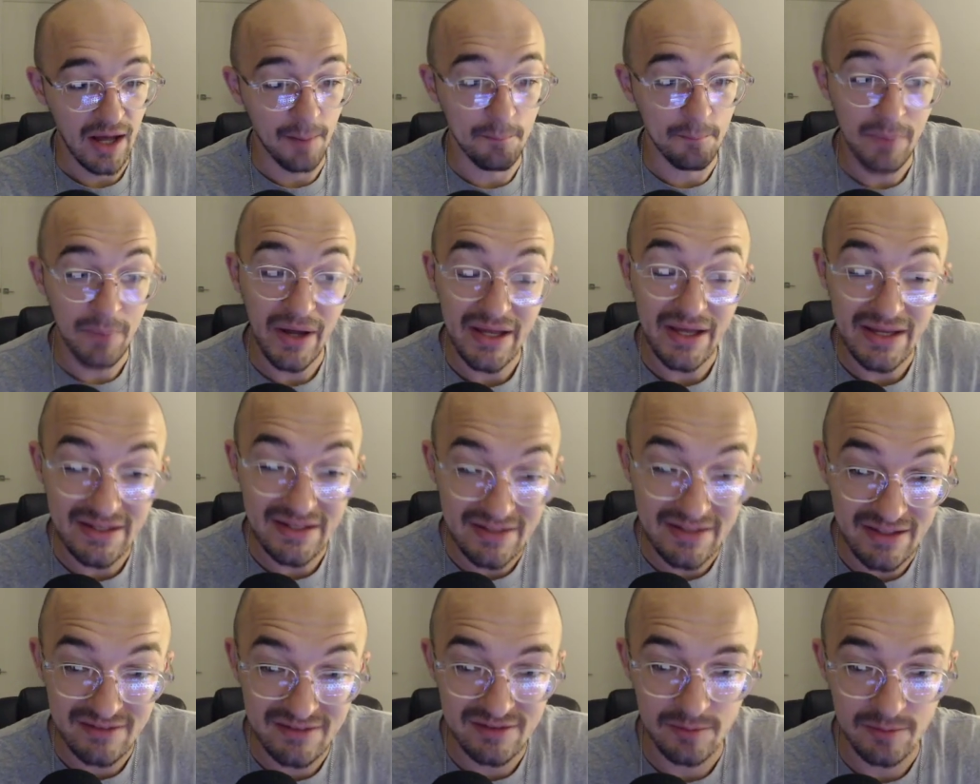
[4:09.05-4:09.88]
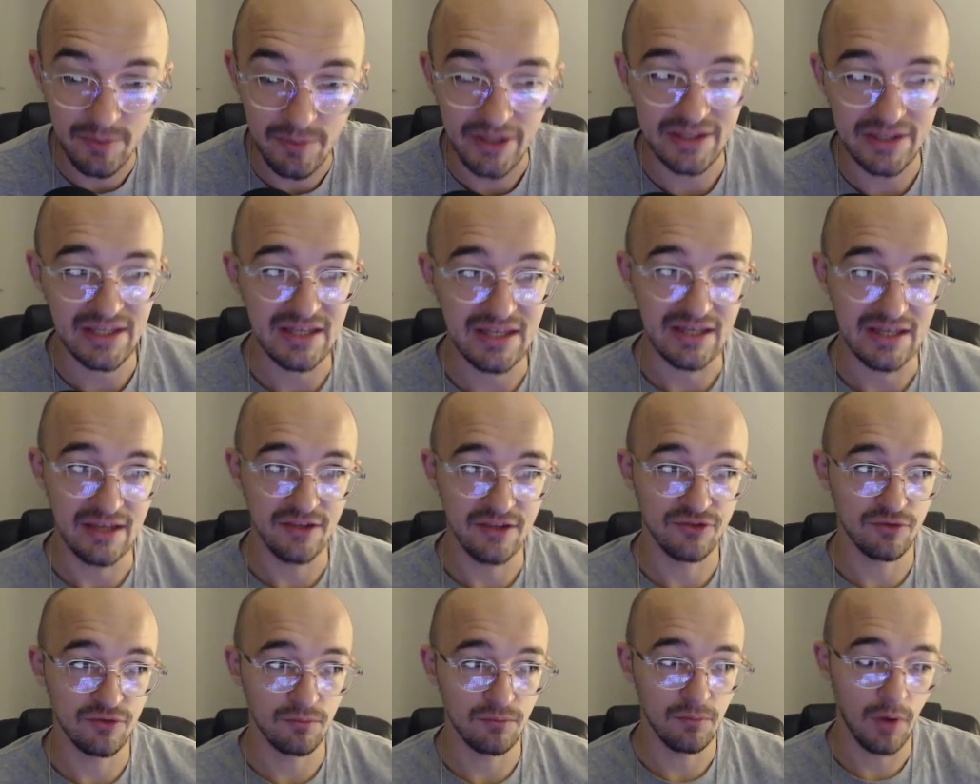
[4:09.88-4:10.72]
but it does seem like he
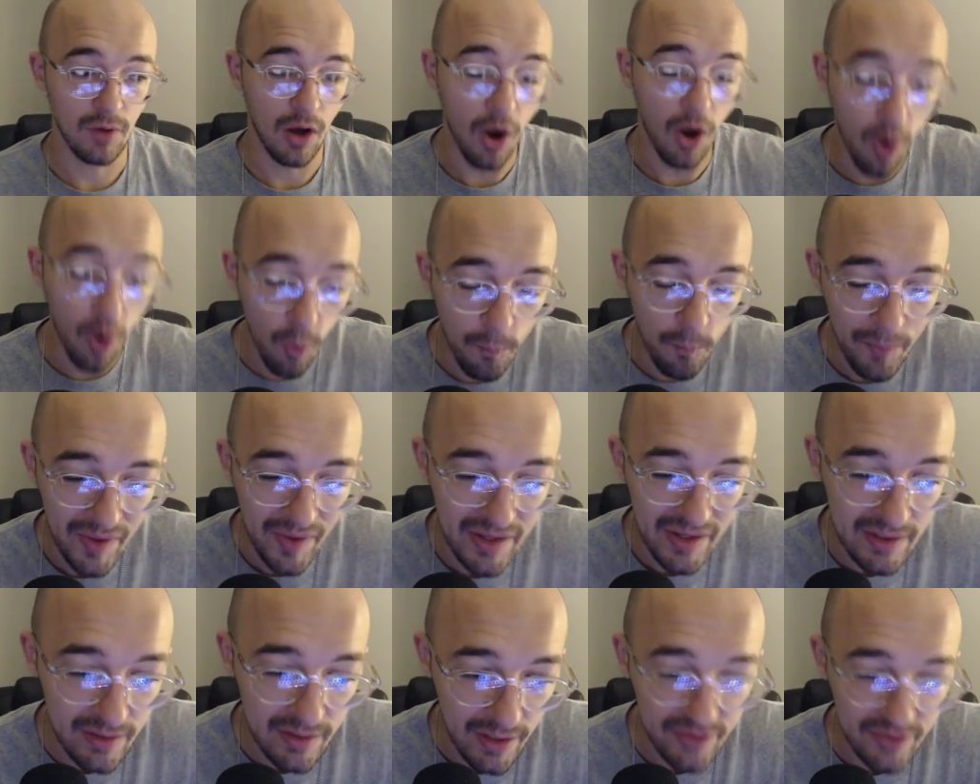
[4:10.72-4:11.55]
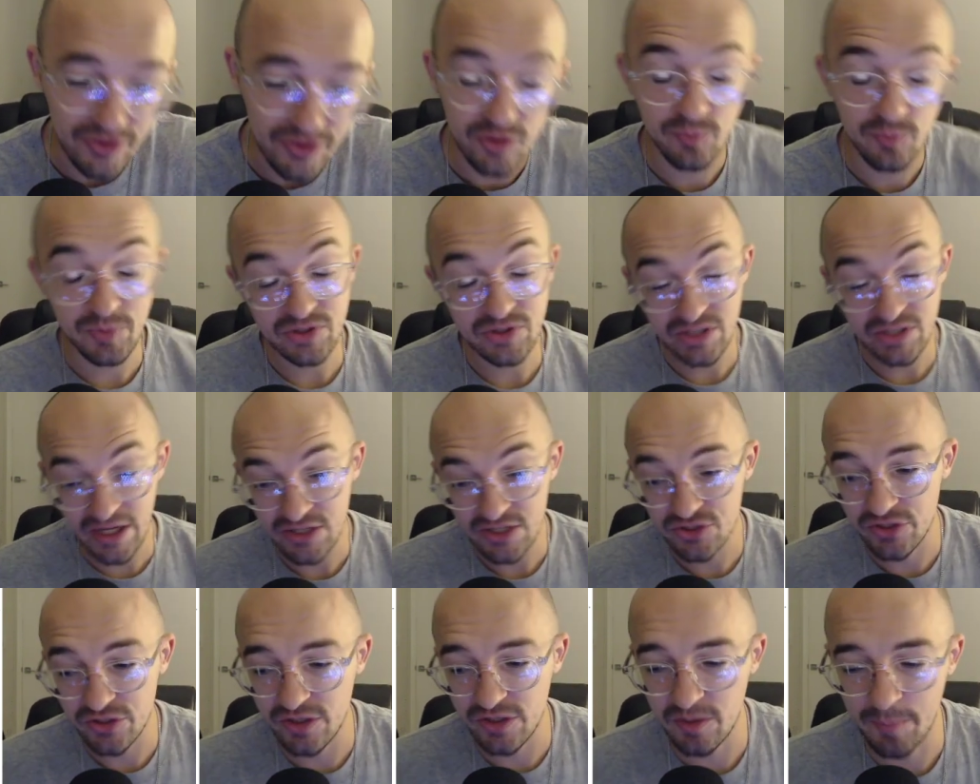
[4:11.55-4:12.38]
is open, at least
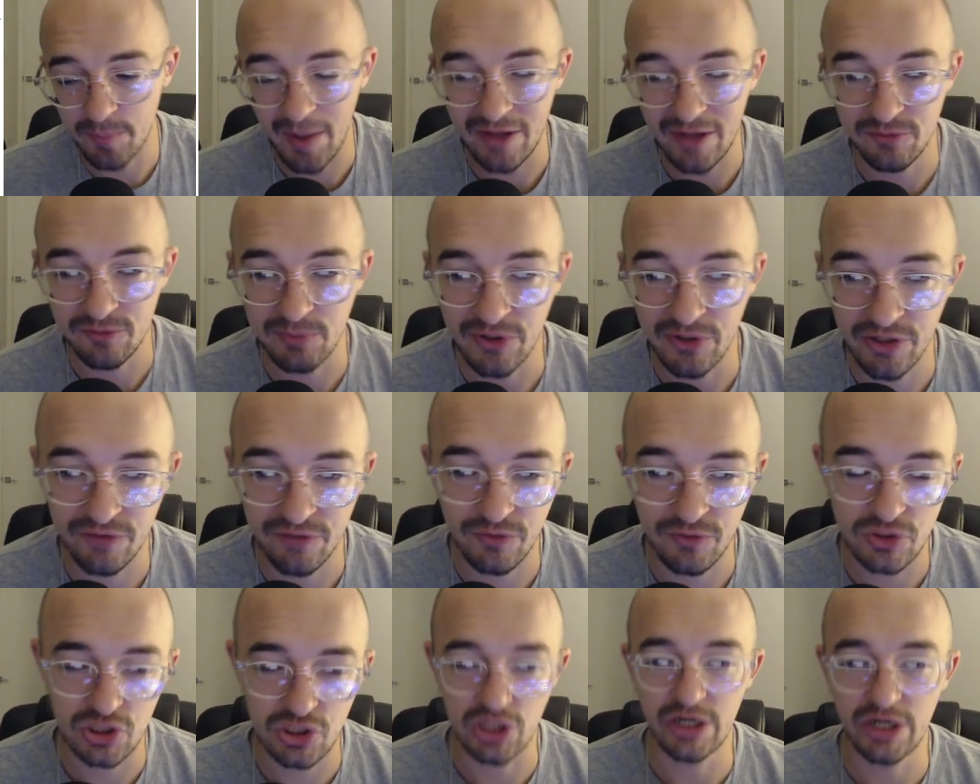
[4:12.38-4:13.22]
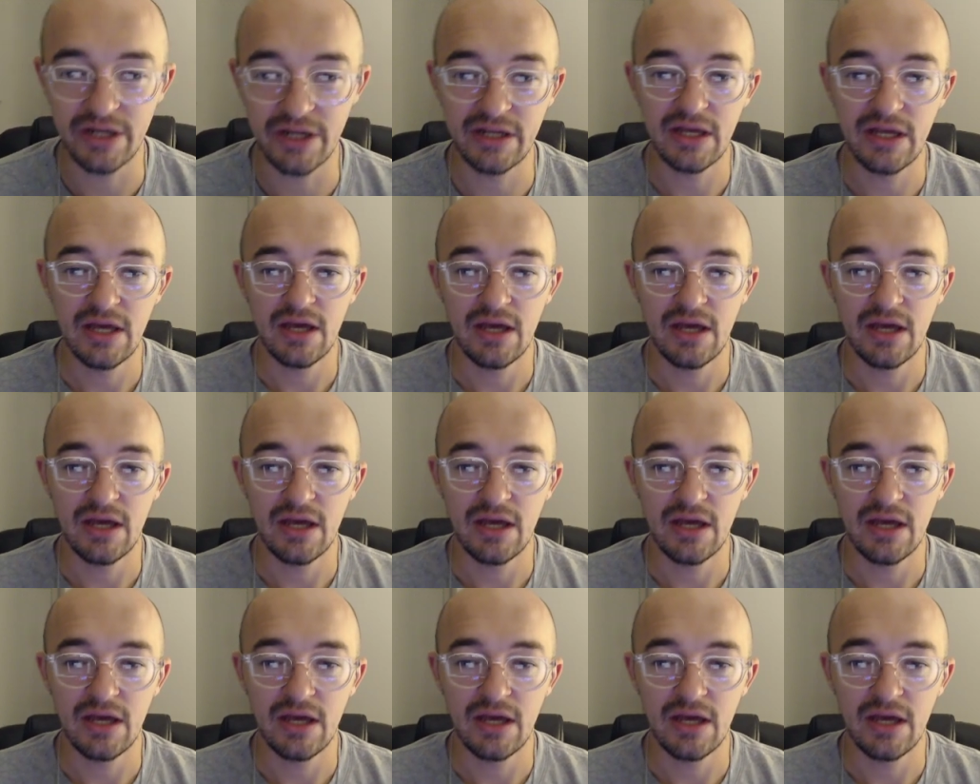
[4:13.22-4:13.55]
potentially, to the possibility of returning